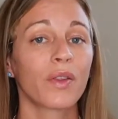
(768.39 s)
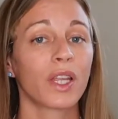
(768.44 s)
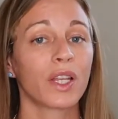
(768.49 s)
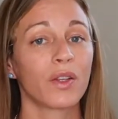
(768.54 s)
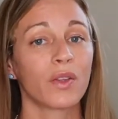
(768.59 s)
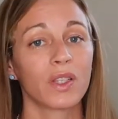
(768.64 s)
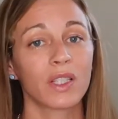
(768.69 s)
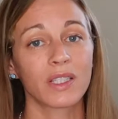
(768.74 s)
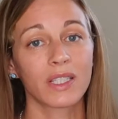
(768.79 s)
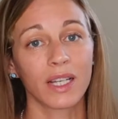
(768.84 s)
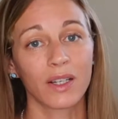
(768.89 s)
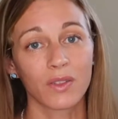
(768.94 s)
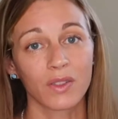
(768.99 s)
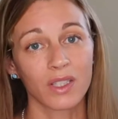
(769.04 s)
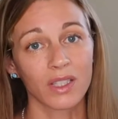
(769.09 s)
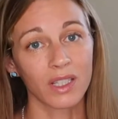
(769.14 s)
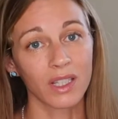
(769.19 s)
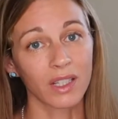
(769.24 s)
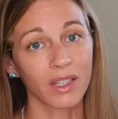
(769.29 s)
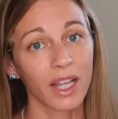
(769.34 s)
They do the
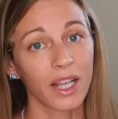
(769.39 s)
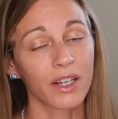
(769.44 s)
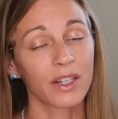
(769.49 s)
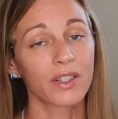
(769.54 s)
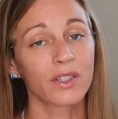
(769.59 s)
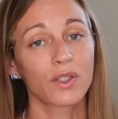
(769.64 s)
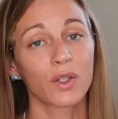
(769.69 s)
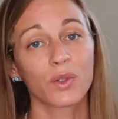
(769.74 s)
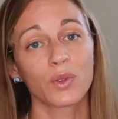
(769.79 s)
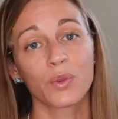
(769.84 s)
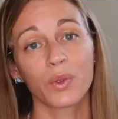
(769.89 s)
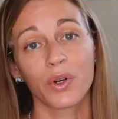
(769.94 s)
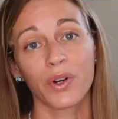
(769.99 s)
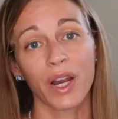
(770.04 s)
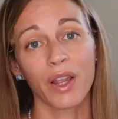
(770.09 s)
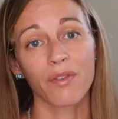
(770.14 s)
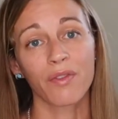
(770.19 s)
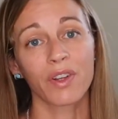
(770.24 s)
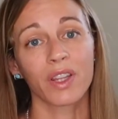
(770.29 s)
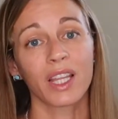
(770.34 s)
sounds of the letters. Those are
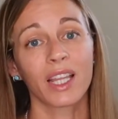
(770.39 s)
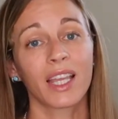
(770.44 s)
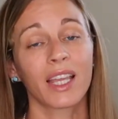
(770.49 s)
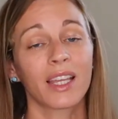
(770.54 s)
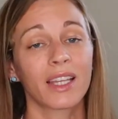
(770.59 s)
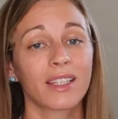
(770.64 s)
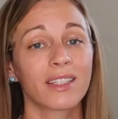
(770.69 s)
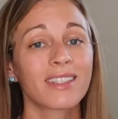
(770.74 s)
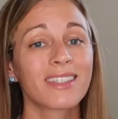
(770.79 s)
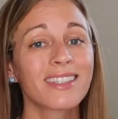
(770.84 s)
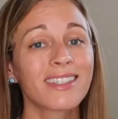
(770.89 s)
great for the kids.